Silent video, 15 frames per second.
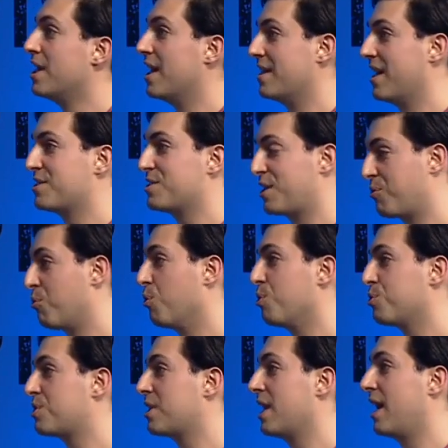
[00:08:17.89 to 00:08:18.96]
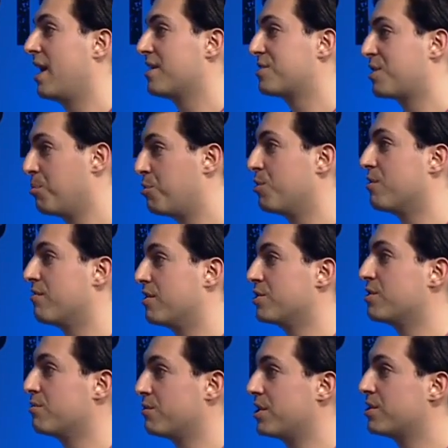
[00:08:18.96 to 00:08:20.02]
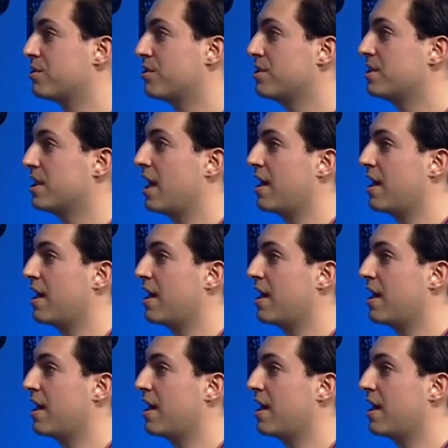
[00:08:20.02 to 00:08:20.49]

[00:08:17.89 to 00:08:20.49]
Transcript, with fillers: and that's like world-class computer vision research.